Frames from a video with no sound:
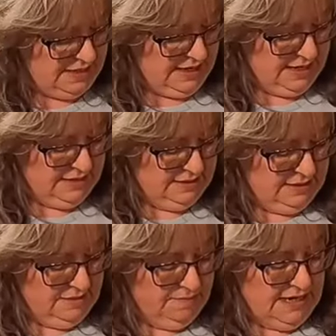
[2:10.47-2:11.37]

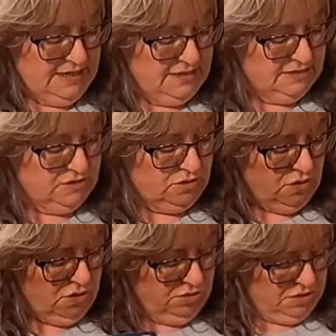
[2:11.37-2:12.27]
and the maintenance
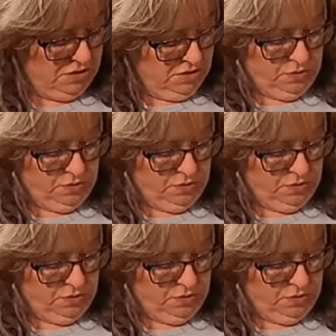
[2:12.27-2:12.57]
log,